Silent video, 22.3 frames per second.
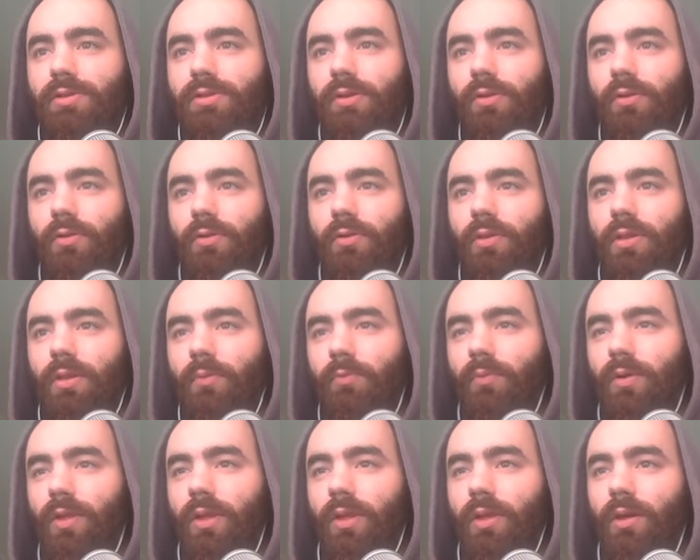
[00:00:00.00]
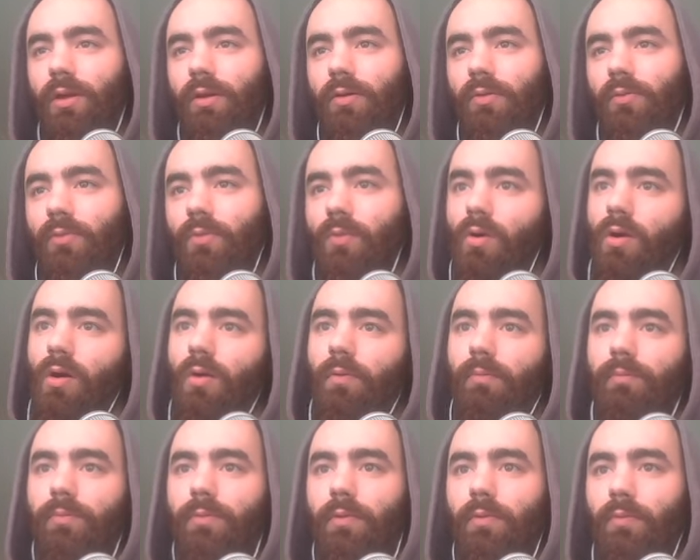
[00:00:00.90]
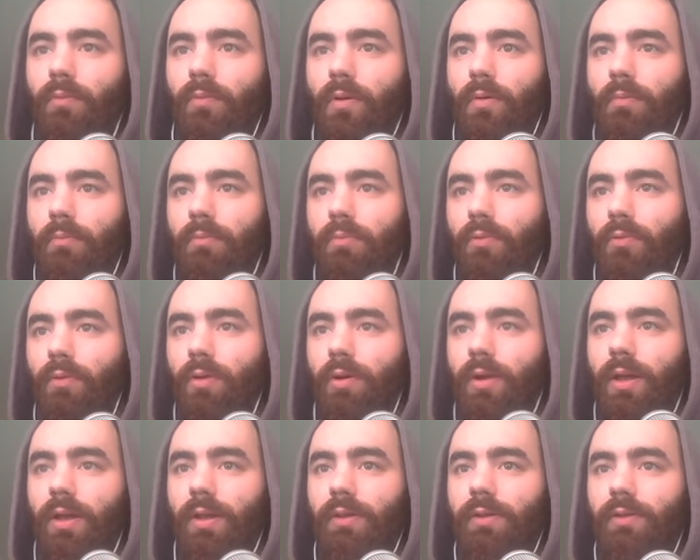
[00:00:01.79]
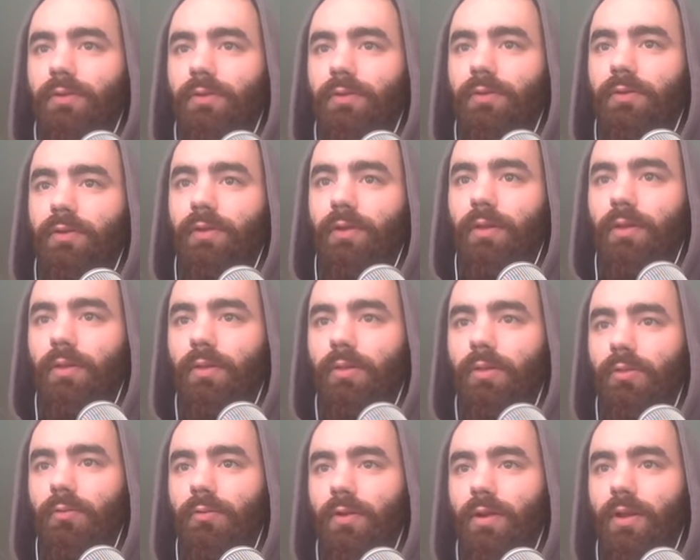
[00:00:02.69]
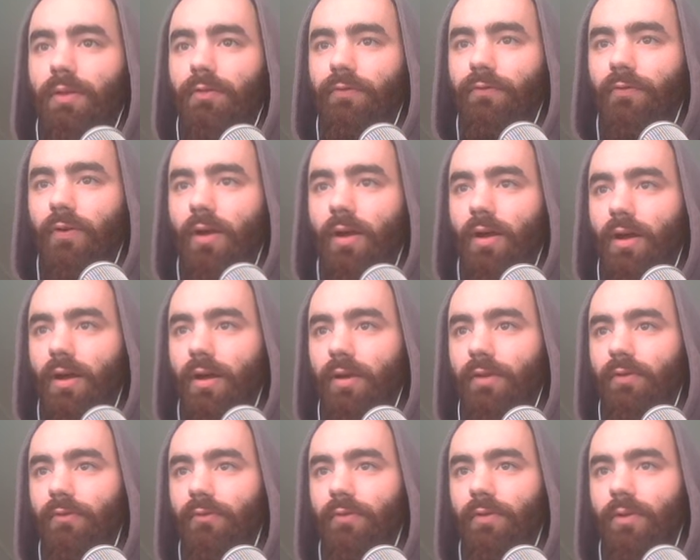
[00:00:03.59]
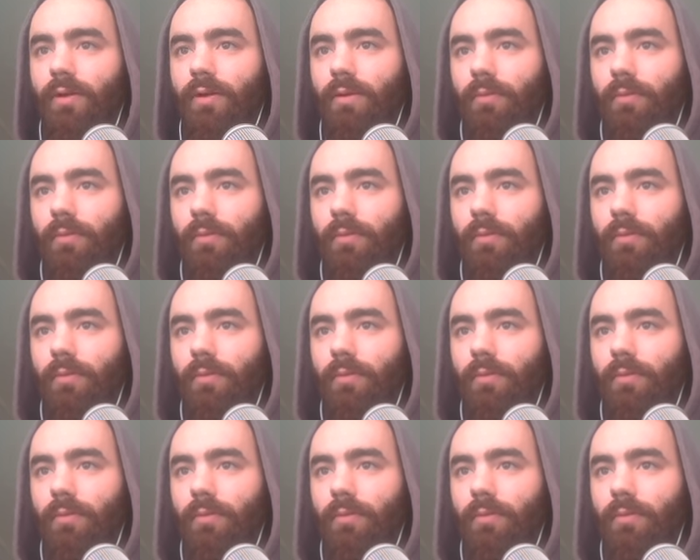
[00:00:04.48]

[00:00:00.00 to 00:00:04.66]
So then we get what? one point three five